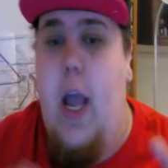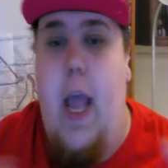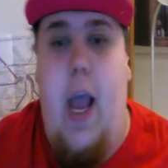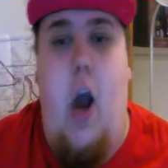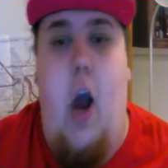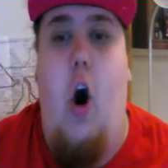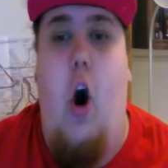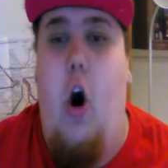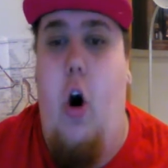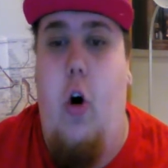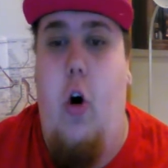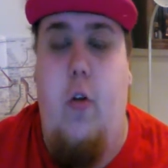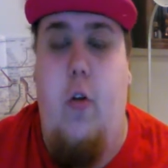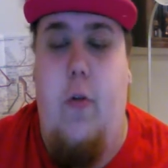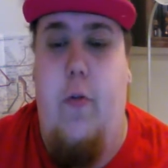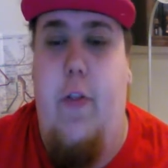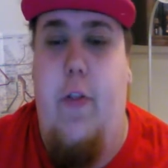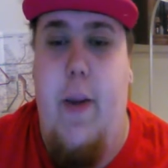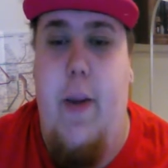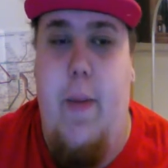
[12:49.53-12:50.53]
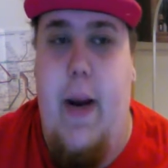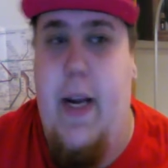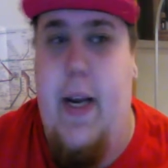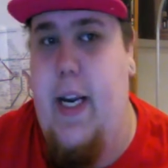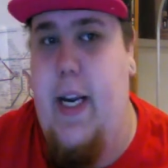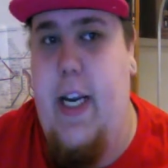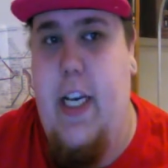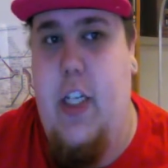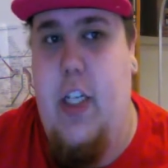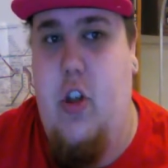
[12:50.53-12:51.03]
All
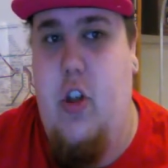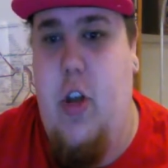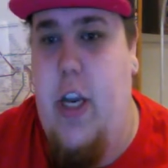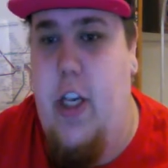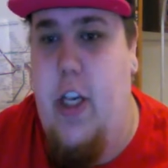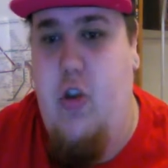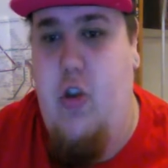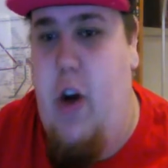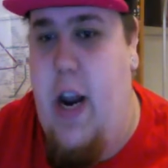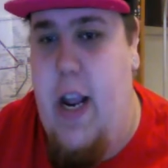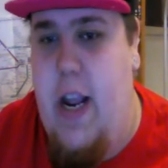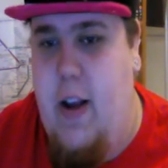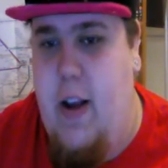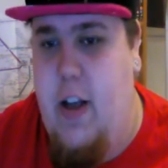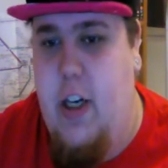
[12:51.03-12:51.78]
feedback is great.